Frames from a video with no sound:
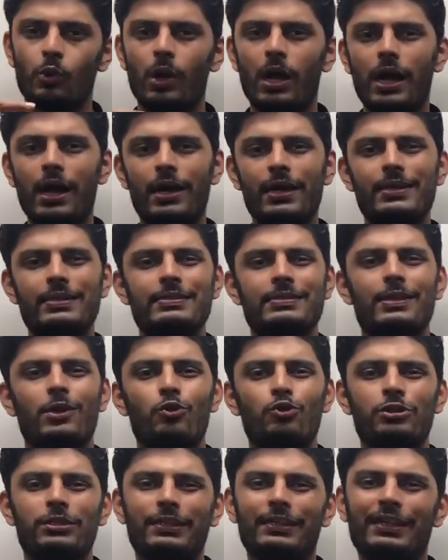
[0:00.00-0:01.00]
irons
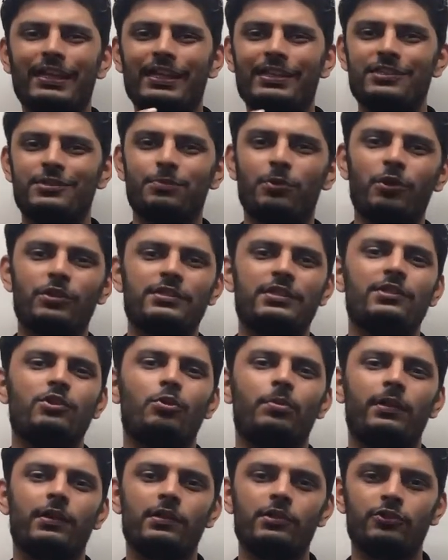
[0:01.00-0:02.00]
out the dead spots in your
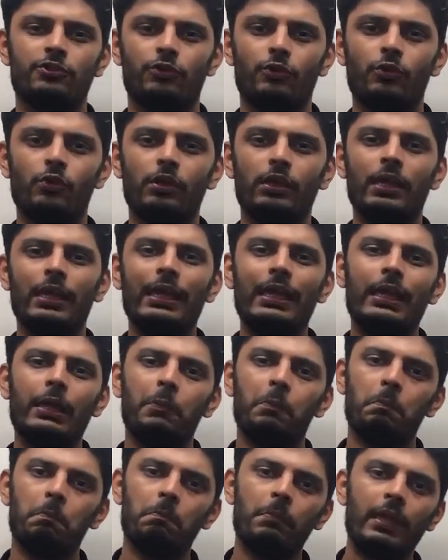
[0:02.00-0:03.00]
pedal stroke,
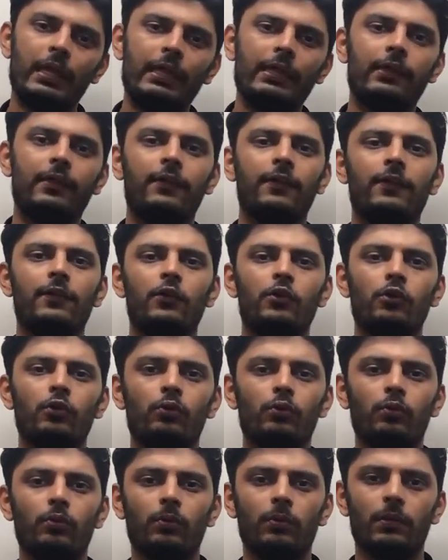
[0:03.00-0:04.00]
making
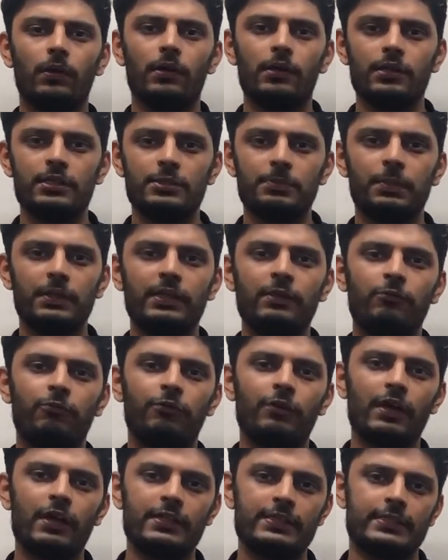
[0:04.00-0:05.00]
you spin
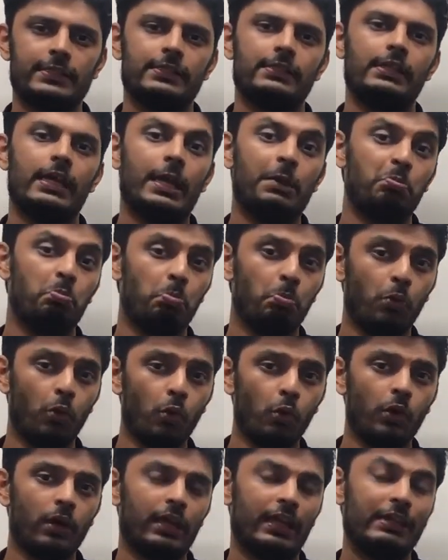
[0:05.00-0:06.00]
faster and
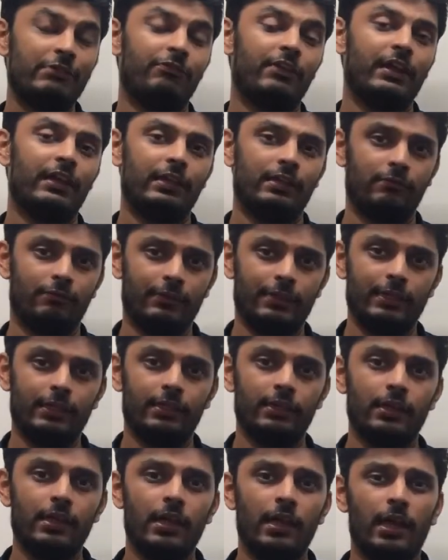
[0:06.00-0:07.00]
more effectively.
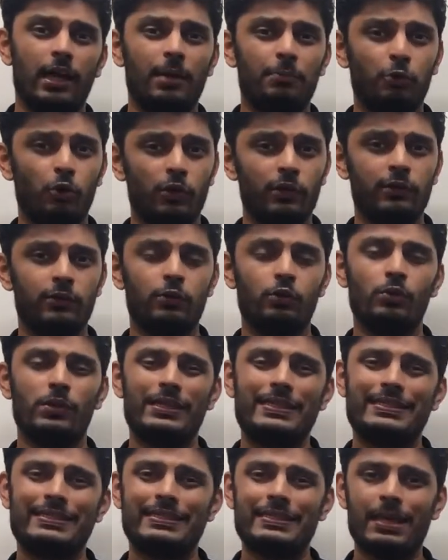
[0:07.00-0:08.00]
I'm going to do
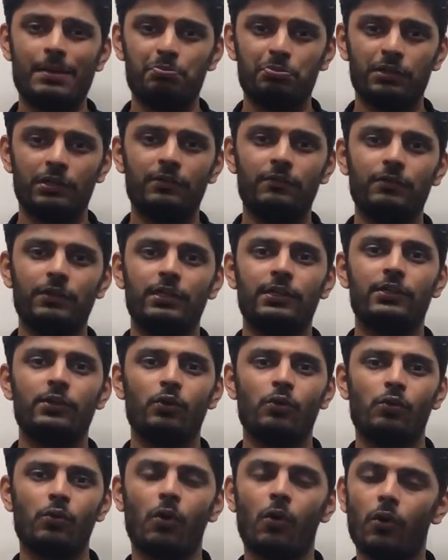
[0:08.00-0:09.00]
a separate
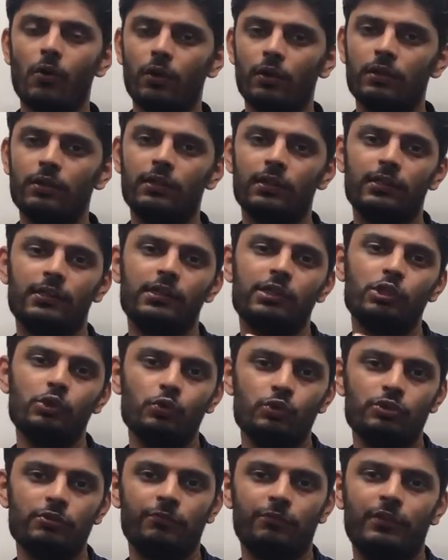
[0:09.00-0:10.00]
video on the
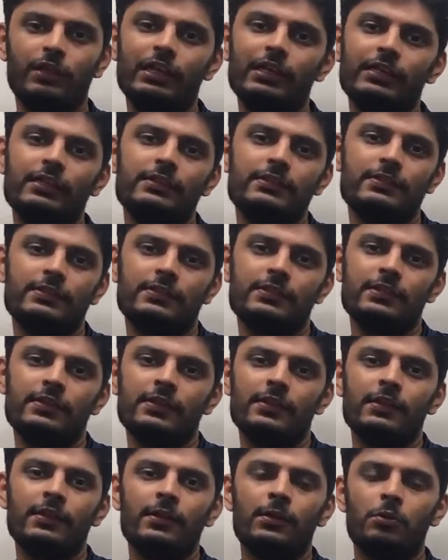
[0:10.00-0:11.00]
use of cleats,
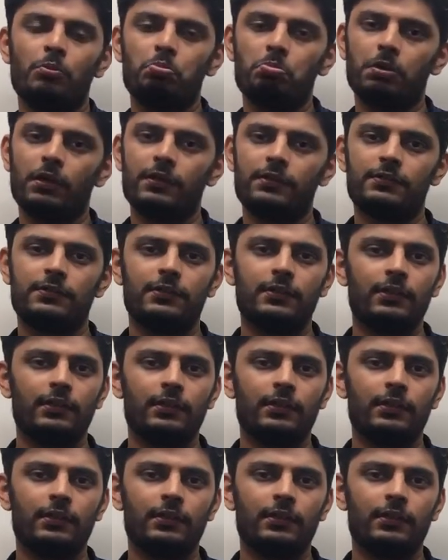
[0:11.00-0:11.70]
but